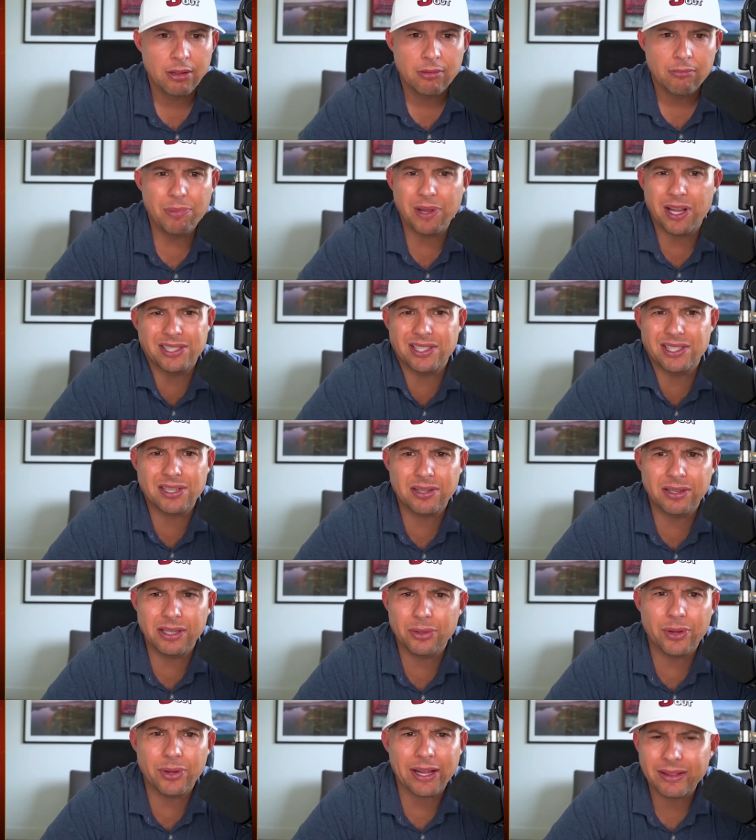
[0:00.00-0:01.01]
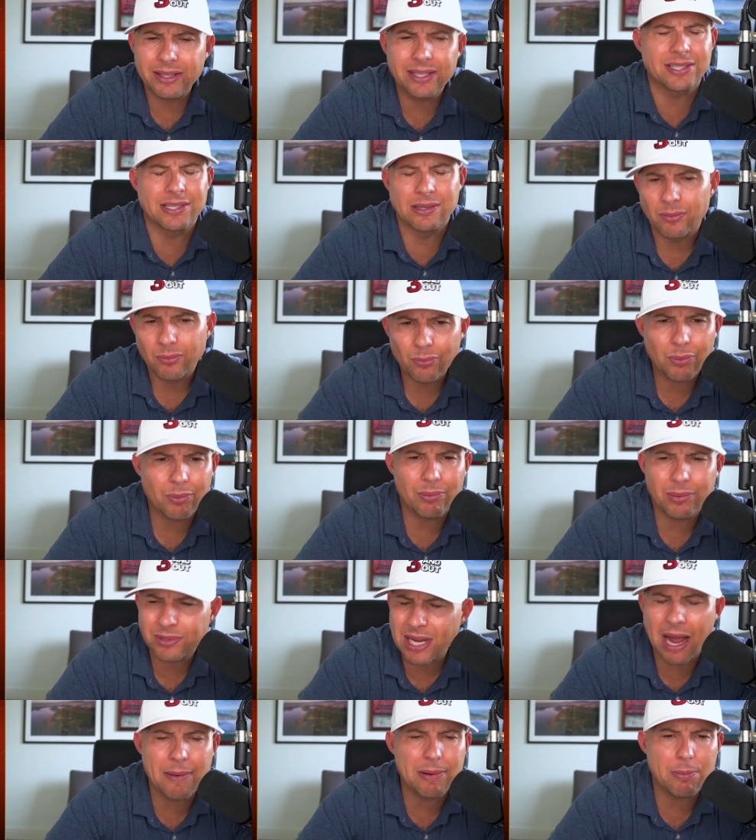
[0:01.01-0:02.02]
because it's clear. Like, listen,
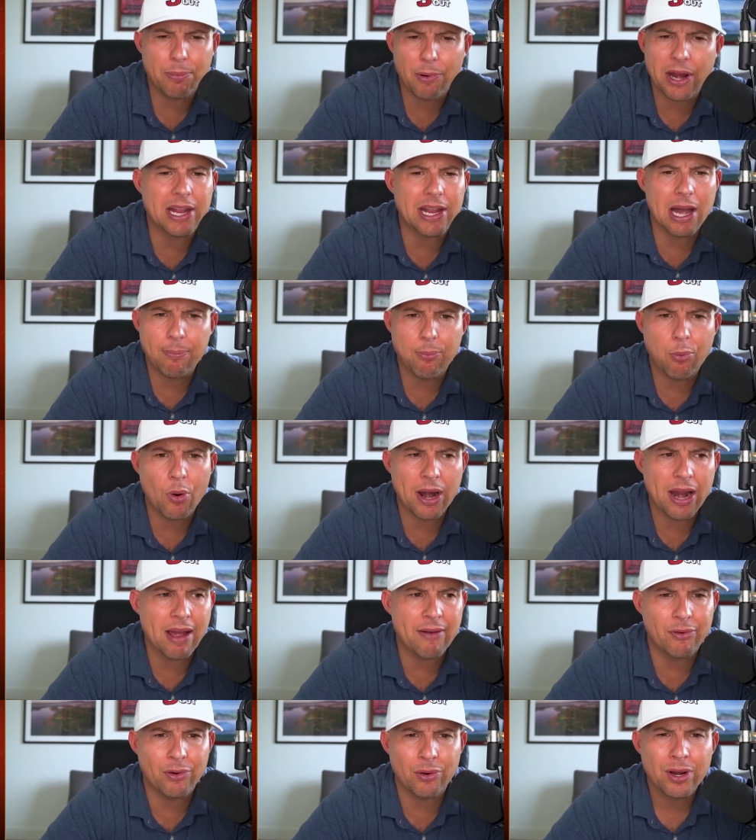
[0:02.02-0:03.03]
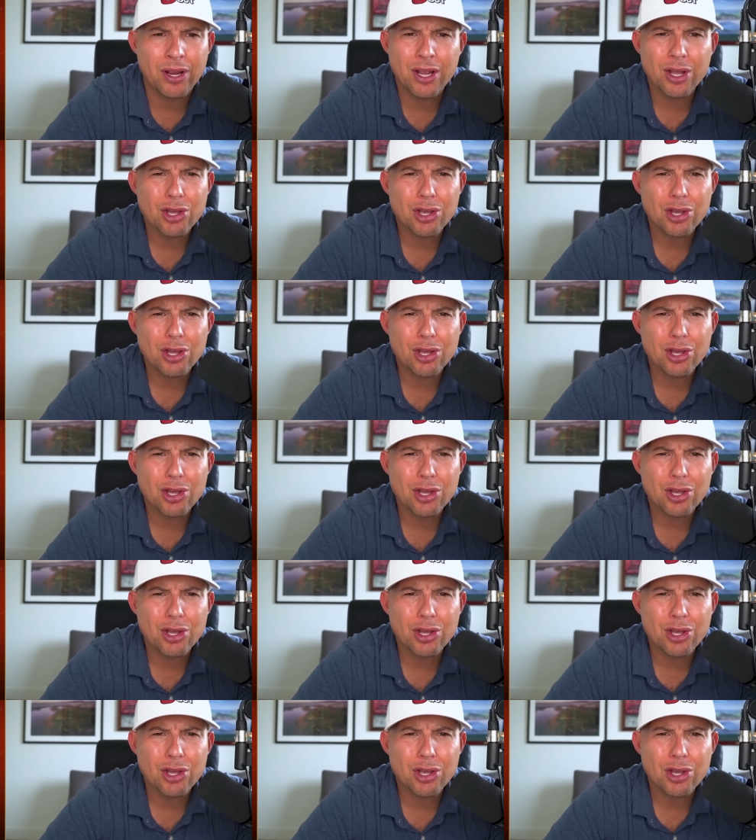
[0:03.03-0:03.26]
time to break up. Whatever.